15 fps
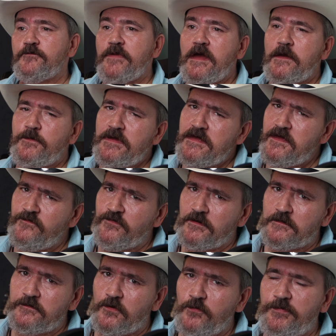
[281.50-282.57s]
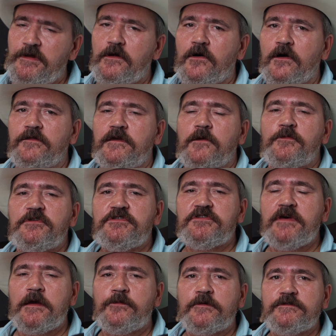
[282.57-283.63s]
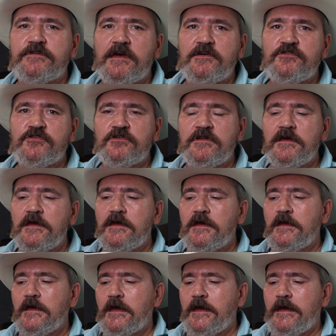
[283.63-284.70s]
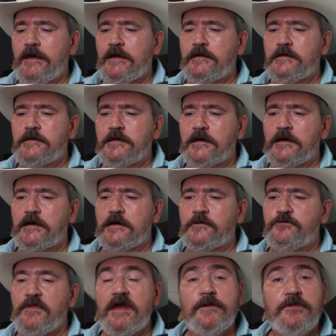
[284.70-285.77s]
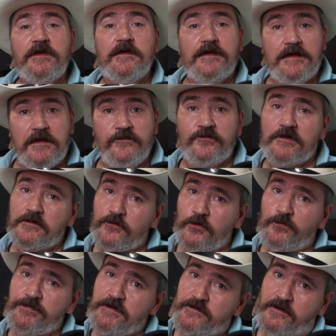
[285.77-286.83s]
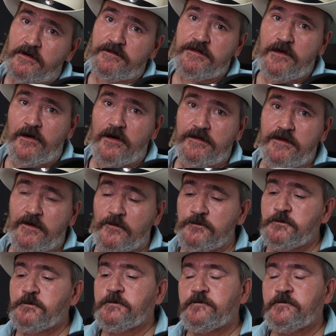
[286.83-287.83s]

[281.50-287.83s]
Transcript: maybe even a little bit on the image stabilization, and uh, maybe even a little bit on the audio.